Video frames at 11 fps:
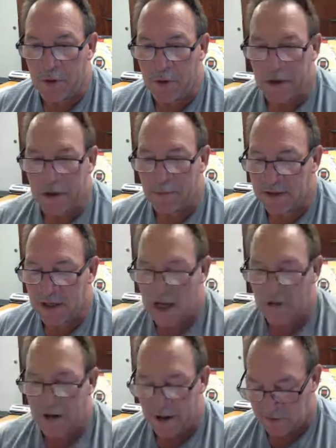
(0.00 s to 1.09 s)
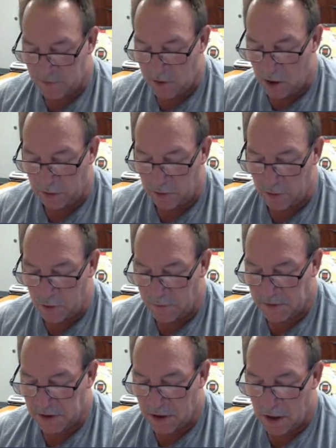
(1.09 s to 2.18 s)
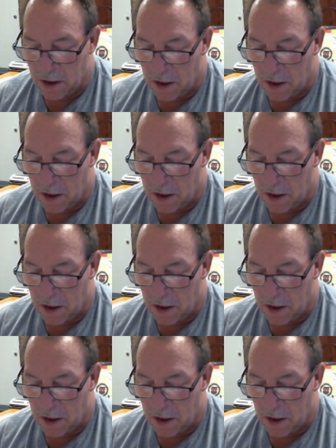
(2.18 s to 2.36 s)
that we can be safe and have small groups.